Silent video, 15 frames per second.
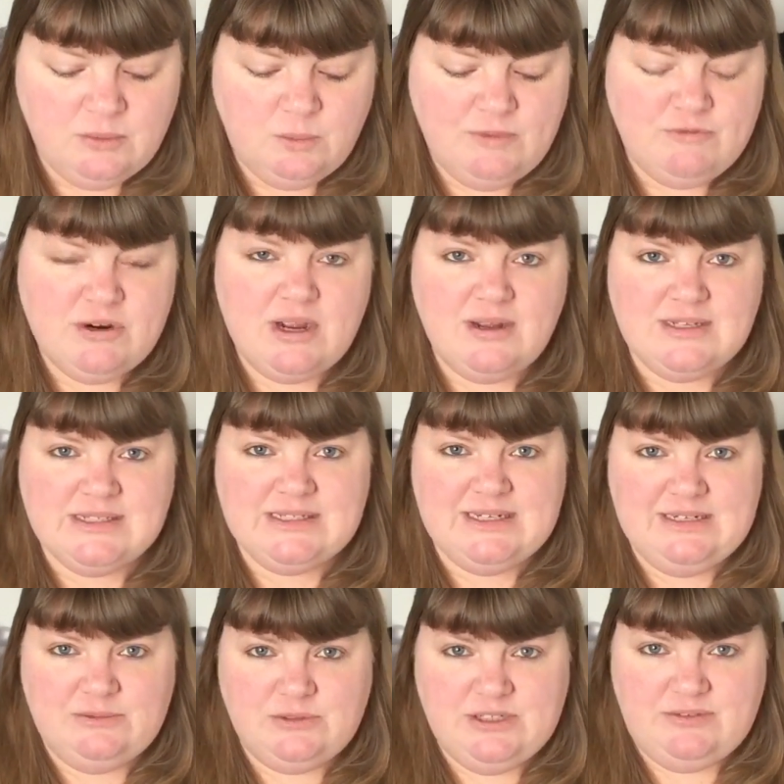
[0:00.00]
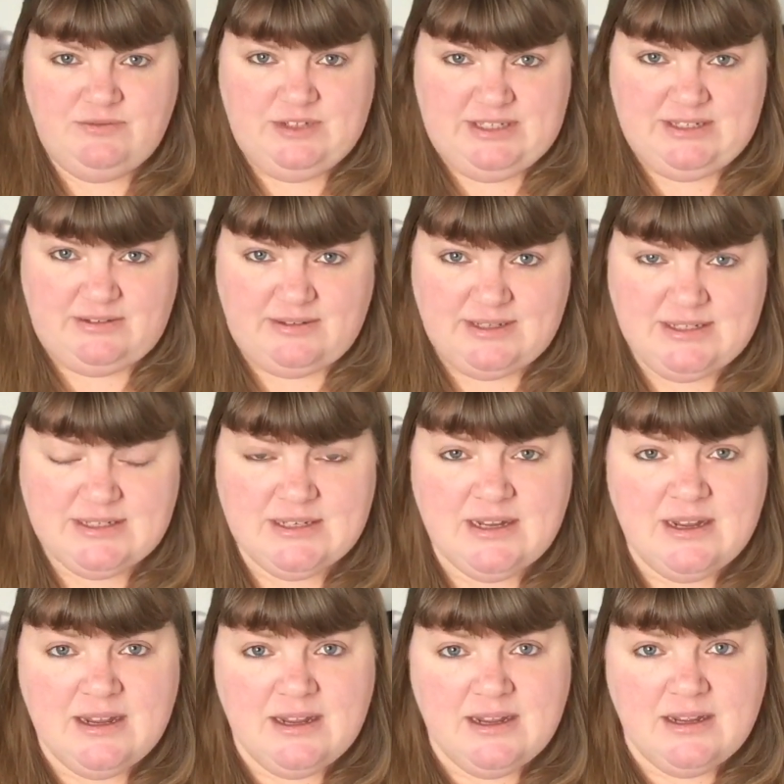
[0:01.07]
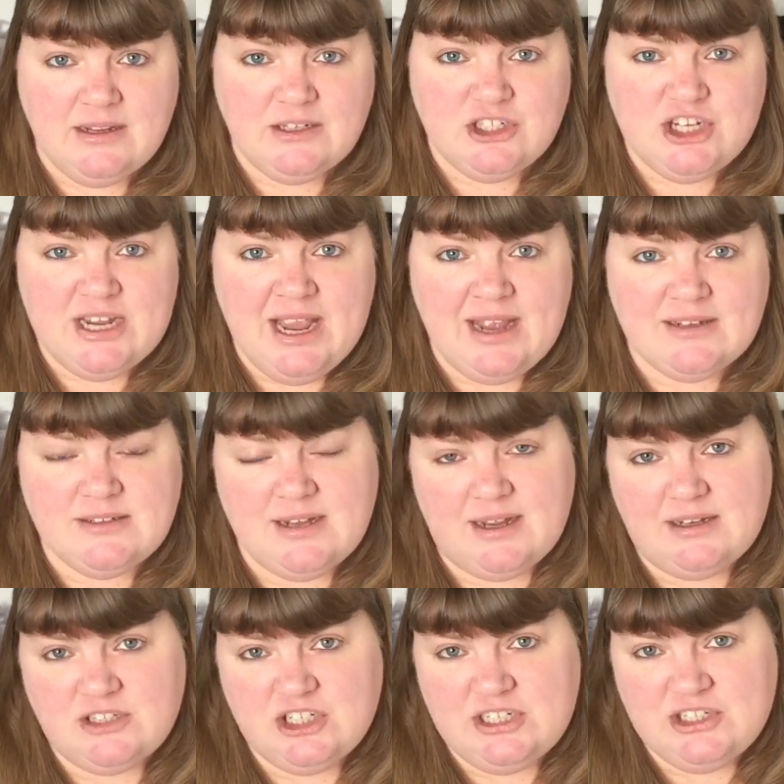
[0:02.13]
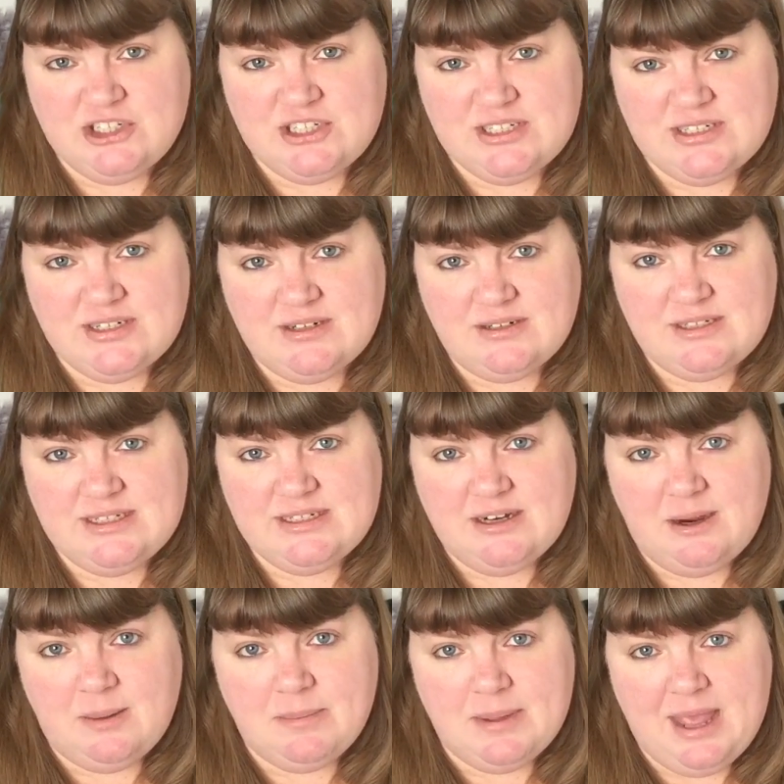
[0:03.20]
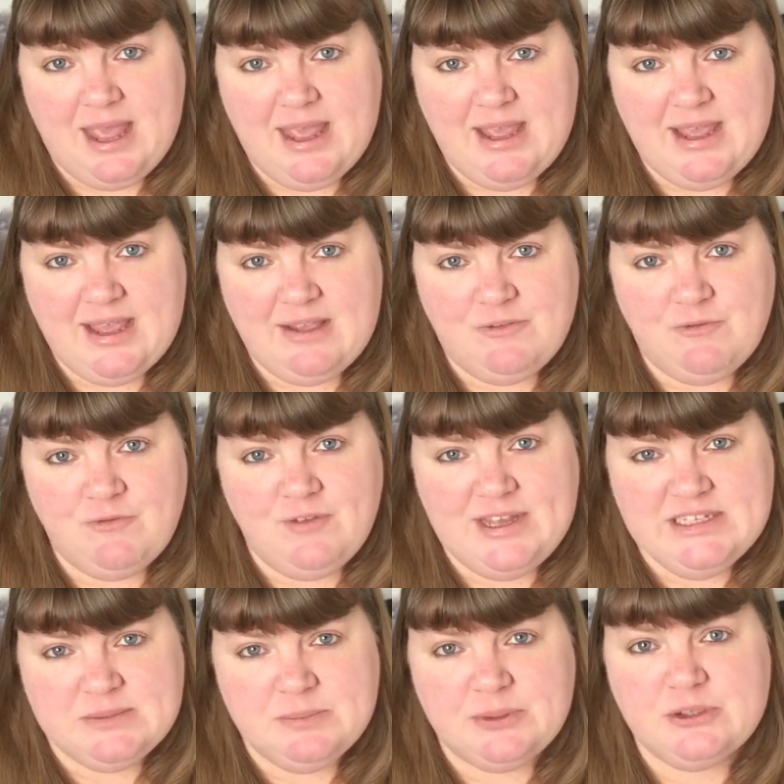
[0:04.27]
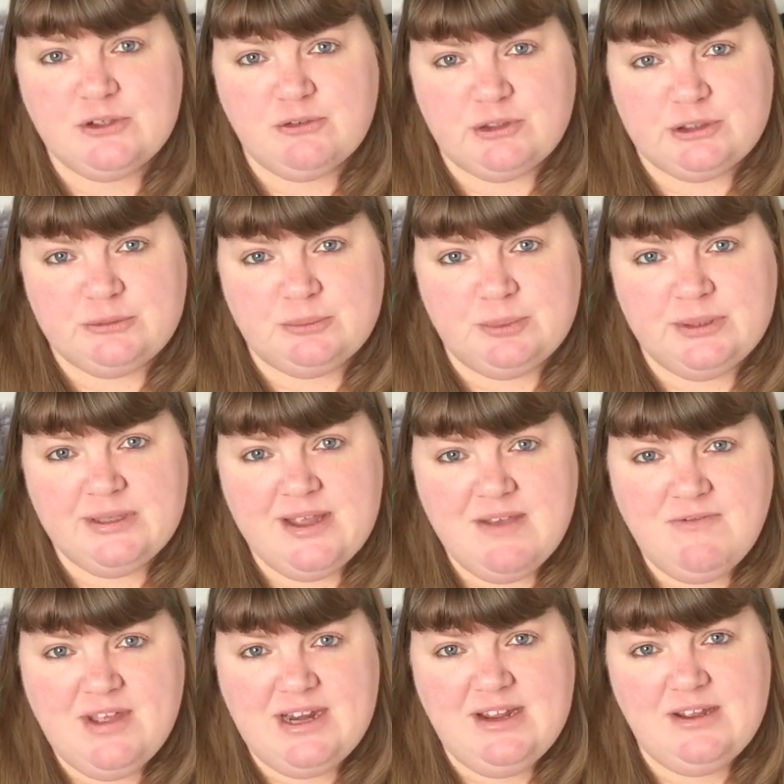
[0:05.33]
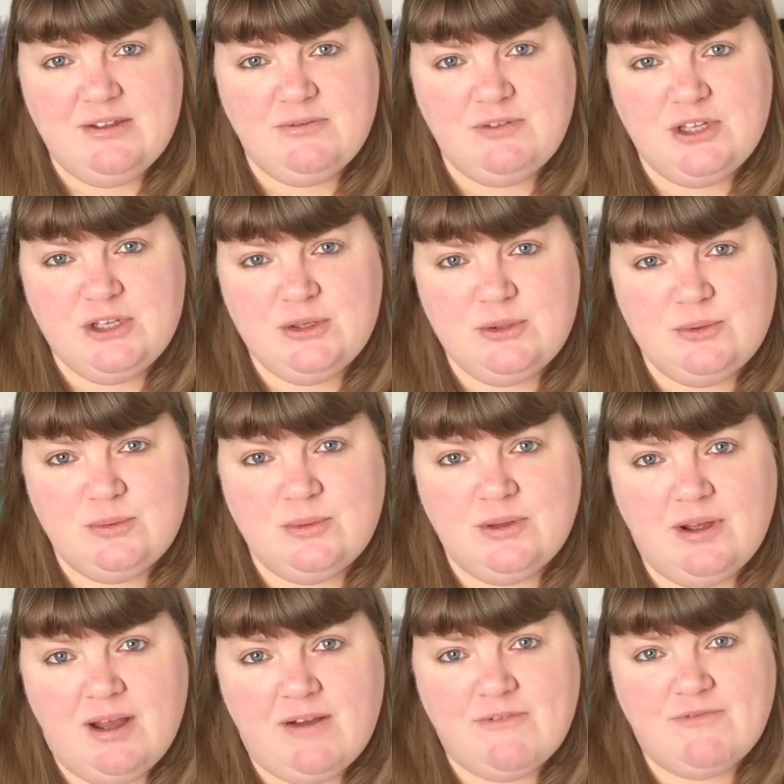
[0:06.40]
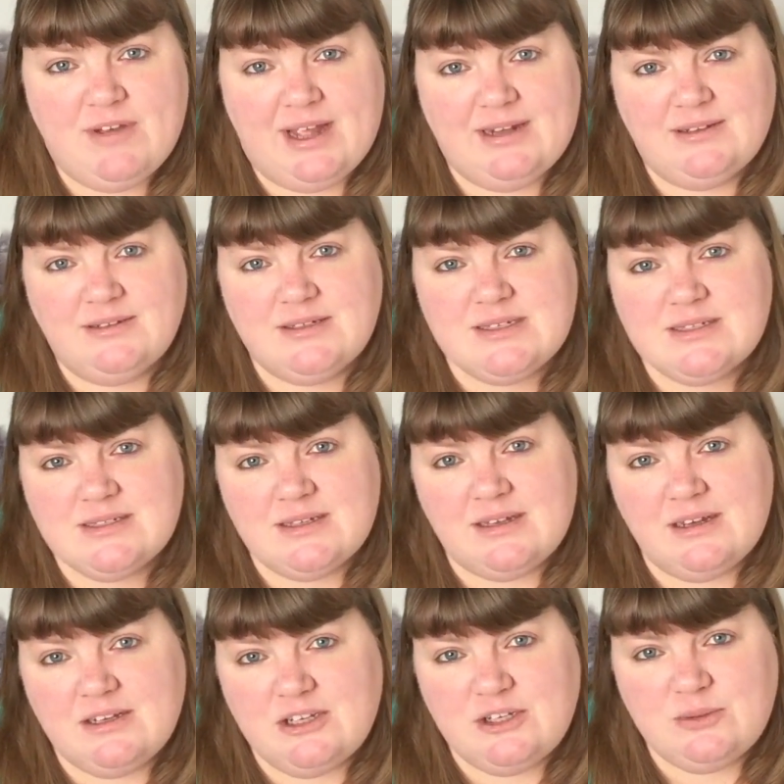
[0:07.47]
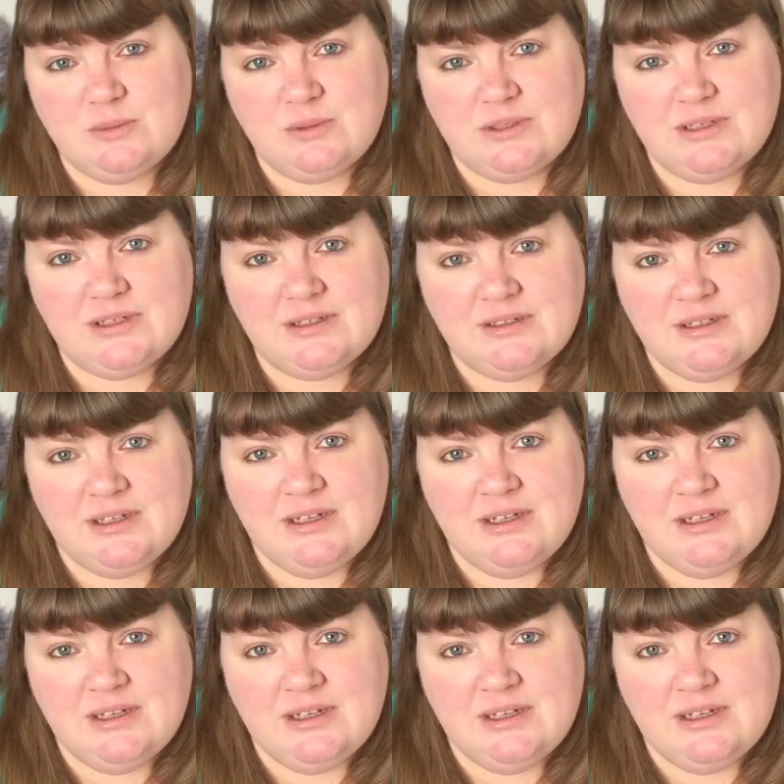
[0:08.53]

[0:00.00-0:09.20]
With regards to Little Dove Designs, she has actually just started up a Facebook group. If any of you are fans and you want to